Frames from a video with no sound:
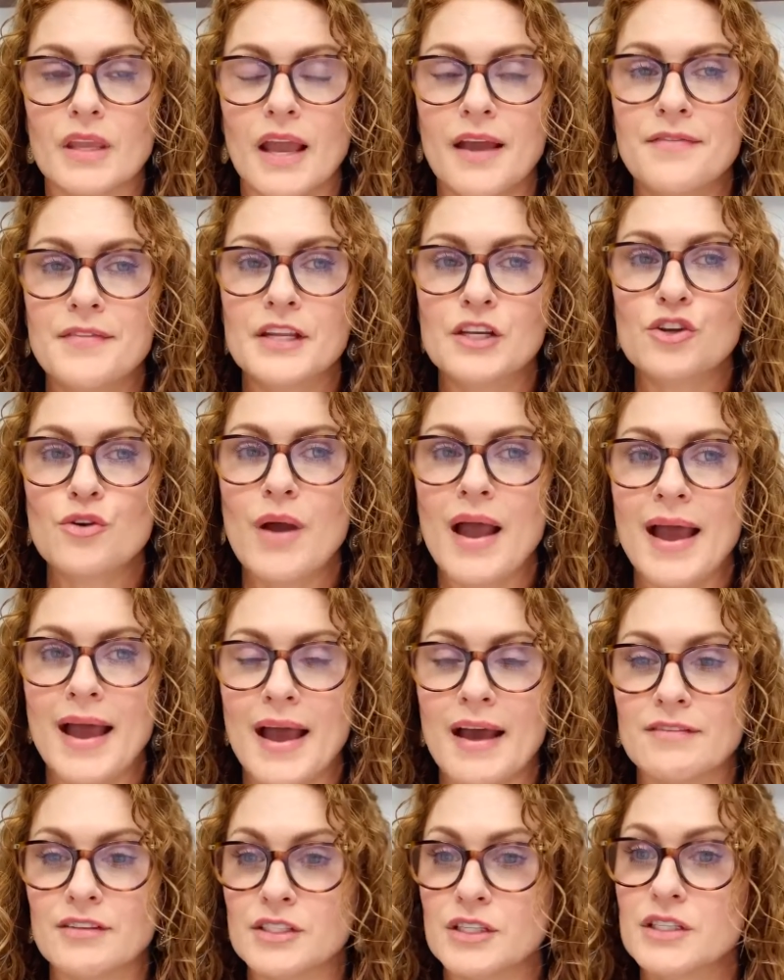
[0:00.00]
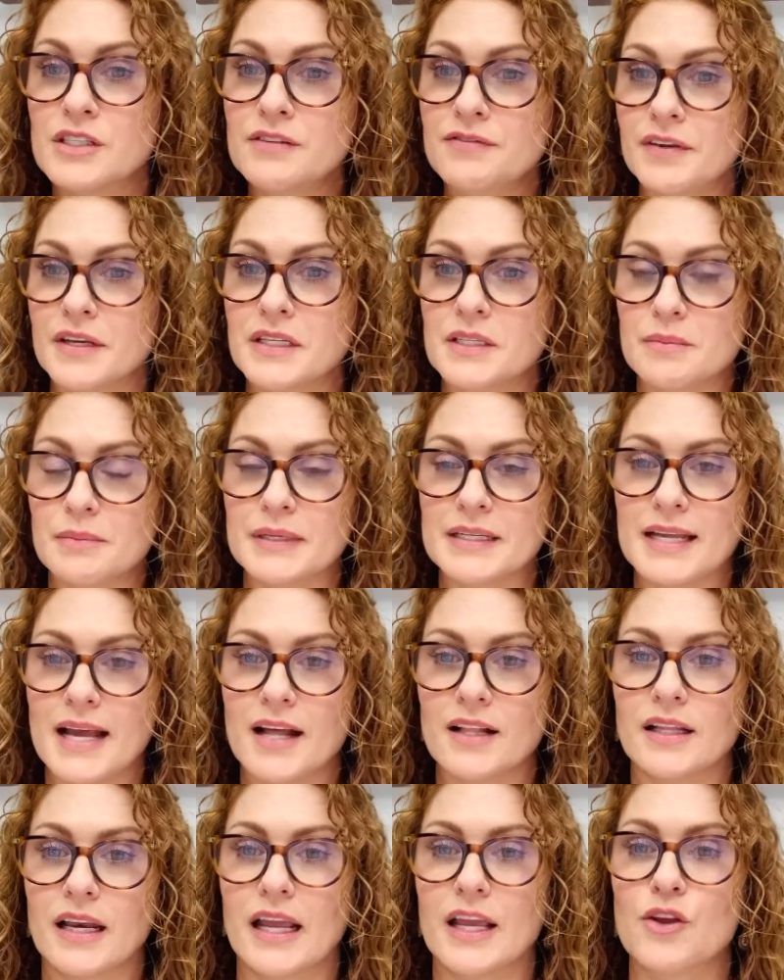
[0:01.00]
And then you have, so that's the victim
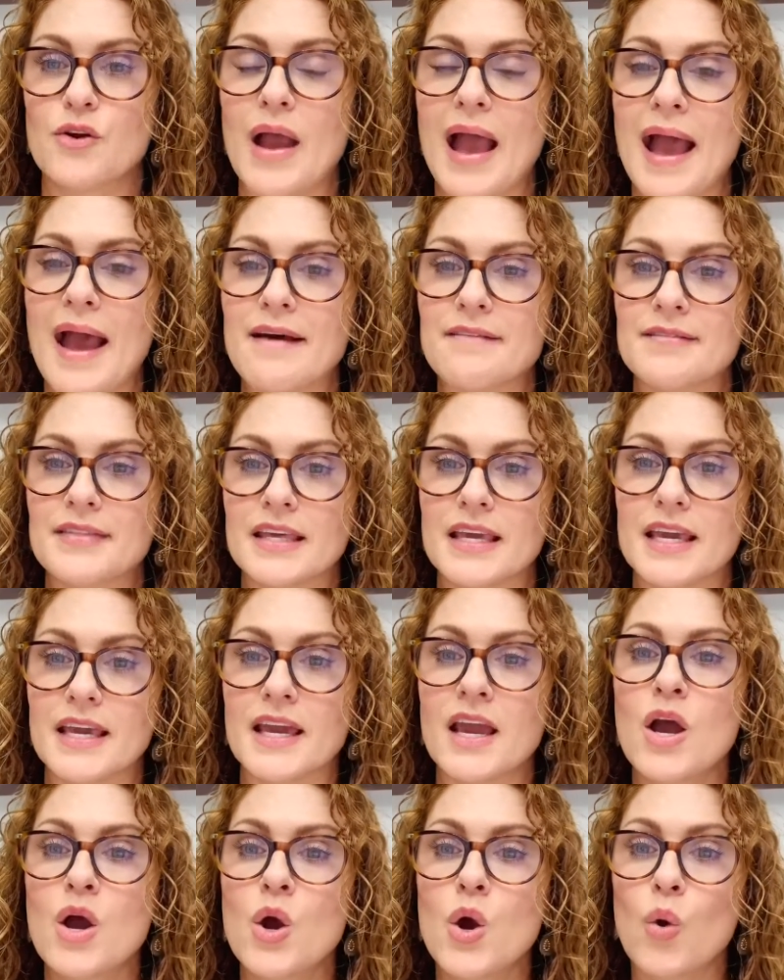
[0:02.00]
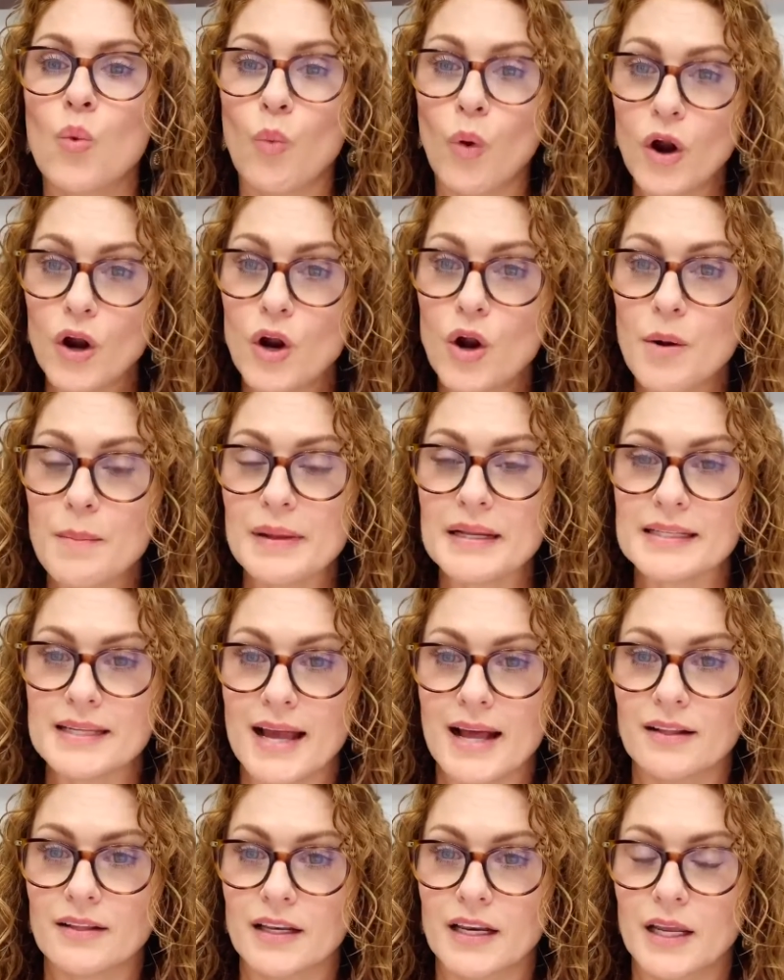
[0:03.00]
mentality. You have the worker
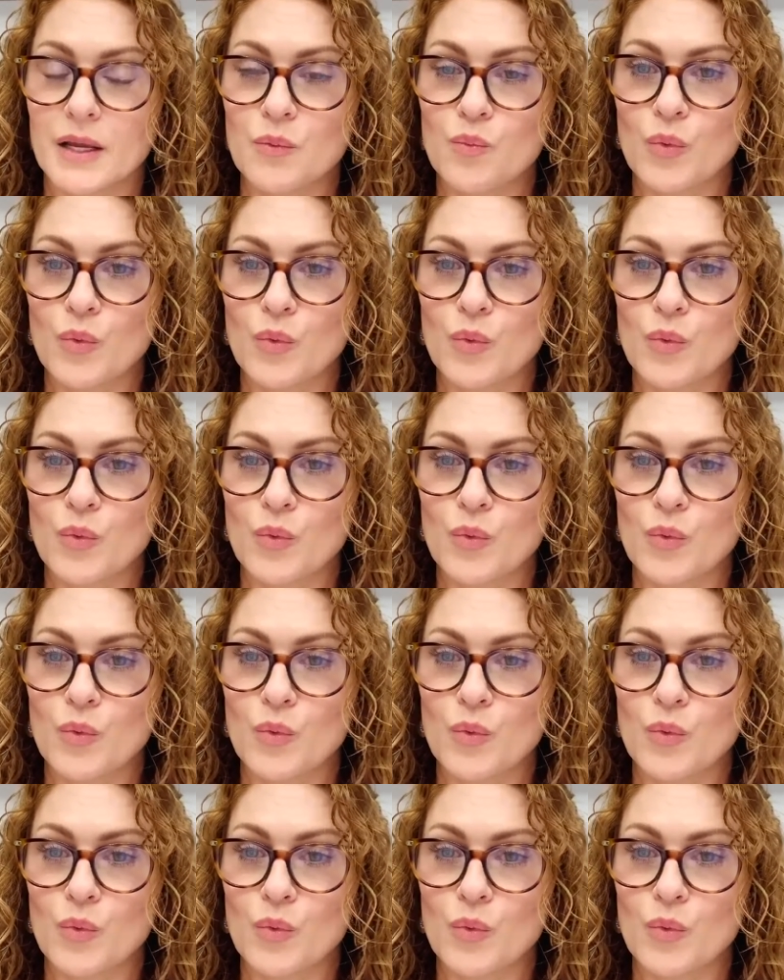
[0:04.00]
mentality,